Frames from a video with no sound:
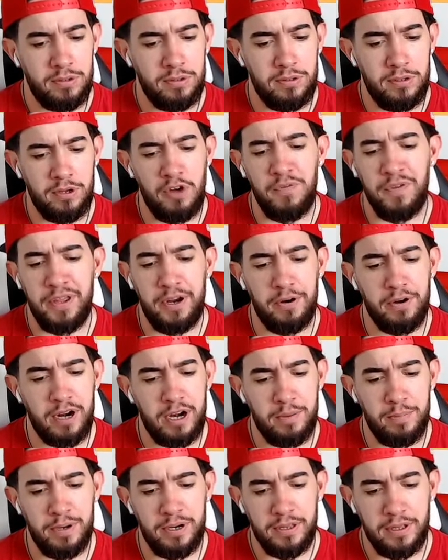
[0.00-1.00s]
hopefully they don't got
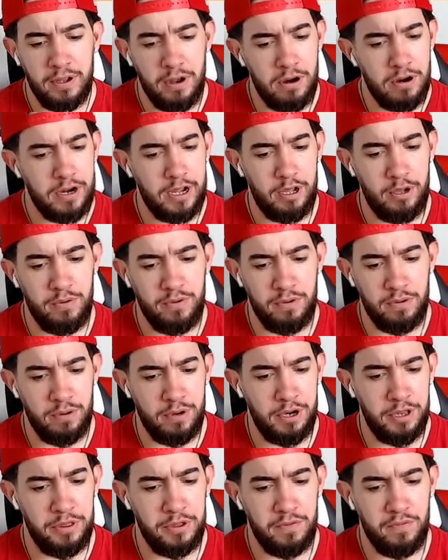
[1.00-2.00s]
to bring the card out or
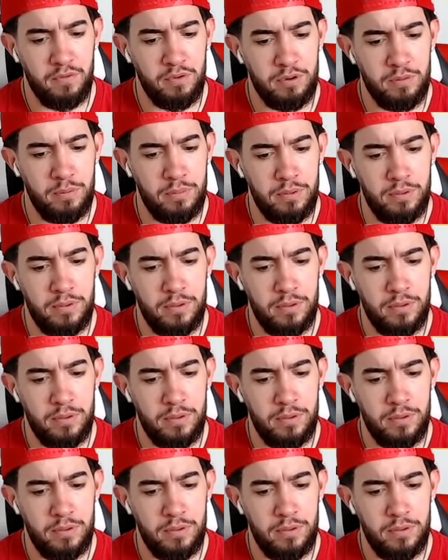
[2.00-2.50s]
anything for him.